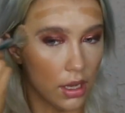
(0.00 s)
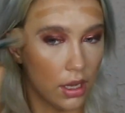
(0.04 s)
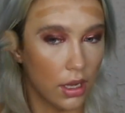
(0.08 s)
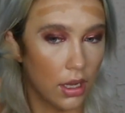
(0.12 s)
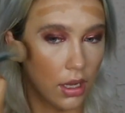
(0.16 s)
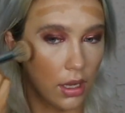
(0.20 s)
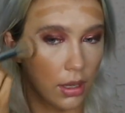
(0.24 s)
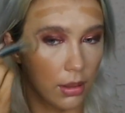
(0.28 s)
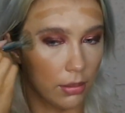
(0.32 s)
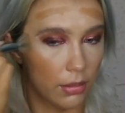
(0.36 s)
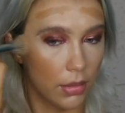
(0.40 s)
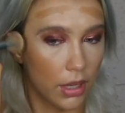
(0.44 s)

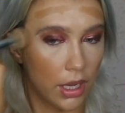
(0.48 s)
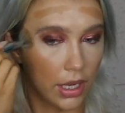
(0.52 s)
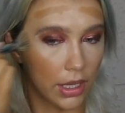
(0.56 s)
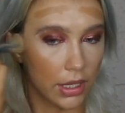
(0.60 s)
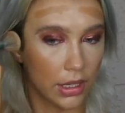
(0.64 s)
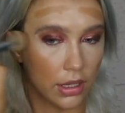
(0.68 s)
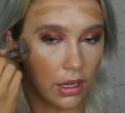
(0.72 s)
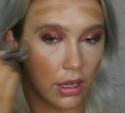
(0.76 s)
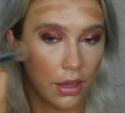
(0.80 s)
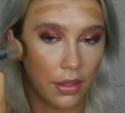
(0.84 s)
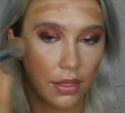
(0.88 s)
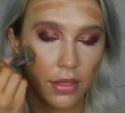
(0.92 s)

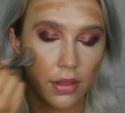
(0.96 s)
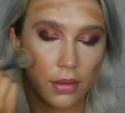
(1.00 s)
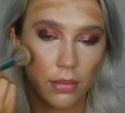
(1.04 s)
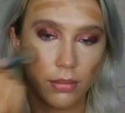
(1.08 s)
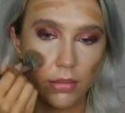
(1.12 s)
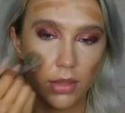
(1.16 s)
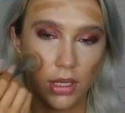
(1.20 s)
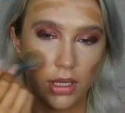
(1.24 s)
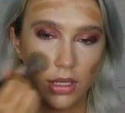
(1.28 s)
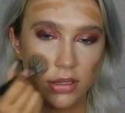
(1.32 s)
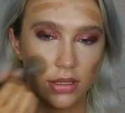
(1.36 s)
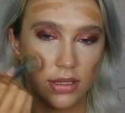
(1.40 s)
I got
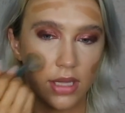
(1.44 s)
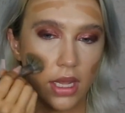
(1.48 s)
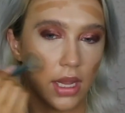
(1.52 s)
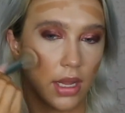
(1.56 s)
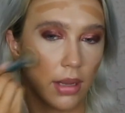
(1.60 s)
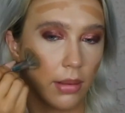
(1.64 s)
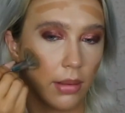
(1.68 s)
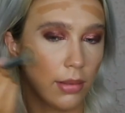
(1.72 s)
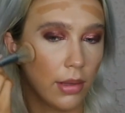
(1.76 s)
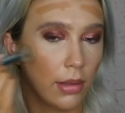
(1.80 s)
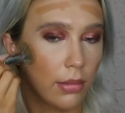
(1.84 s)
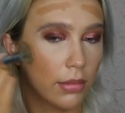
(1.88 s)
them because
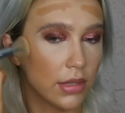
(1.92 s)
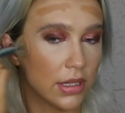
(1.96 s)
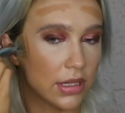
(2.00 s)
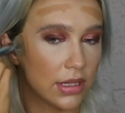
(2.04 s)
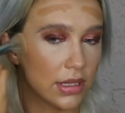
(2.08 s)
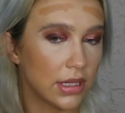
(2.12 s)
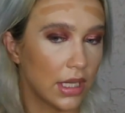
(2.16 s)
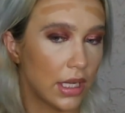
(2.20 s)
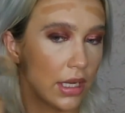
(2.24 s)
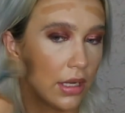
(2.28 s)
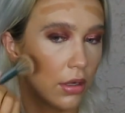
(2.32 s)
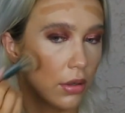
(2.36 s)
Amy
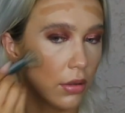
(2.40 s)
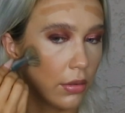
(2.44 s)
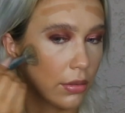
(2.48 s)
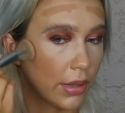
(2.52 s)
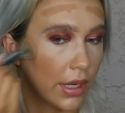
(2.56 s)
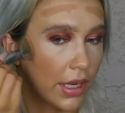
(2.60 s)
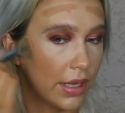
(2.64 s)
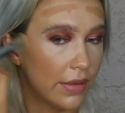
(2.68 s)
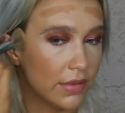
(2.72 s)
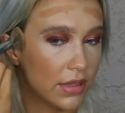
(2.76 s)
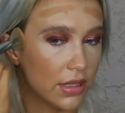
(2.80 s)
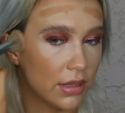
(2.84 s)
Macedo
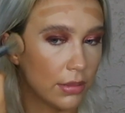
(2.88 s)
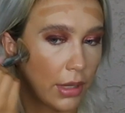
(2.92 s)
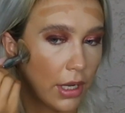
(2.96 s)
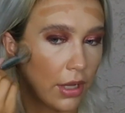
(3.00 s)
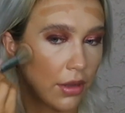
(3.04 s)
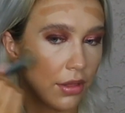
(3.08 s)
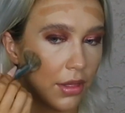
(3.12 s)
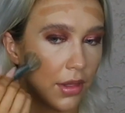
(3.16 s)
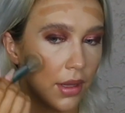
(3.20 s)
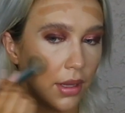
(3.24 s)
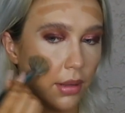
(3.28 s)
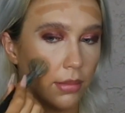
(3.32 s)
raves
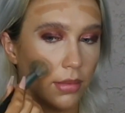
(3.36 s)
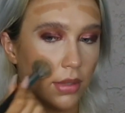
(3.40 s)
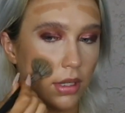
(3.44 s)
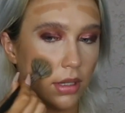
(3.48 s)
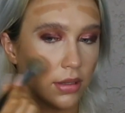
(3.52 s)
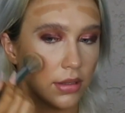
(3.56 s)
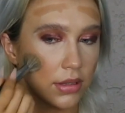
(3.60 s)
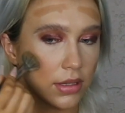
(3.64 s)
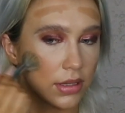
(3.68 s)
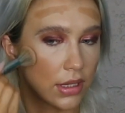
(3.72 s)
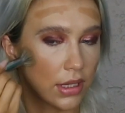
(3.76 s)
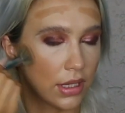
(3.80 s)
about them, and
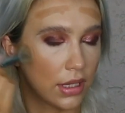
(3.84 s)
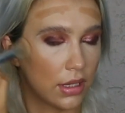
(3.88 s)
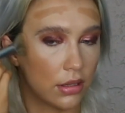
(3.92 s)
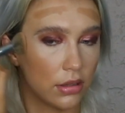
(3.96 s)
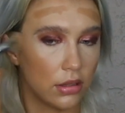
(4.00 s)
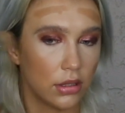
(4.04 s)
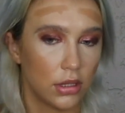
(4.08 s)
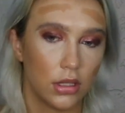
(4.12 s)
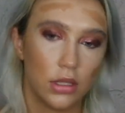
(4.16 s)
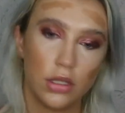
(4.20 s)
I was like,